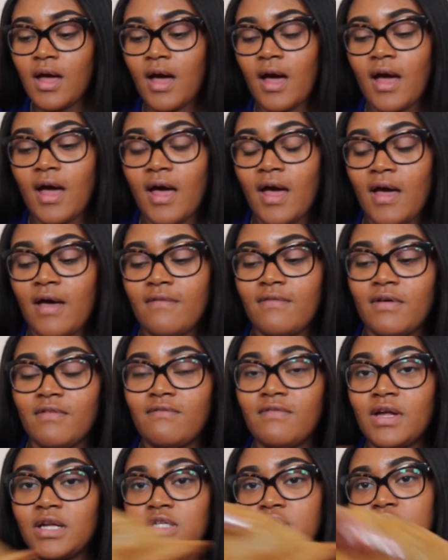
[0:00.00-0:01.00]
I have a
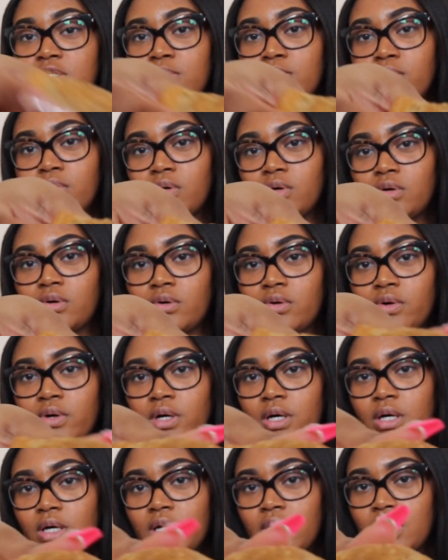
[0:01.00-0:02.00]
vegetable
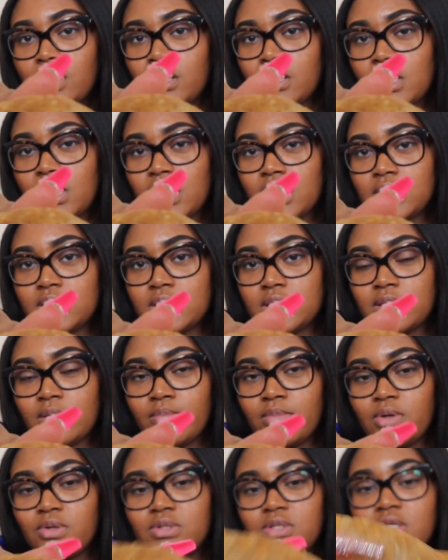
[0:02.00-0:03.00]

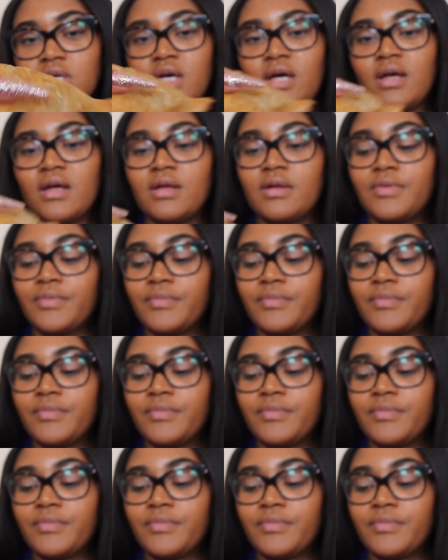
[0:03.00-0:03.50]
samosa.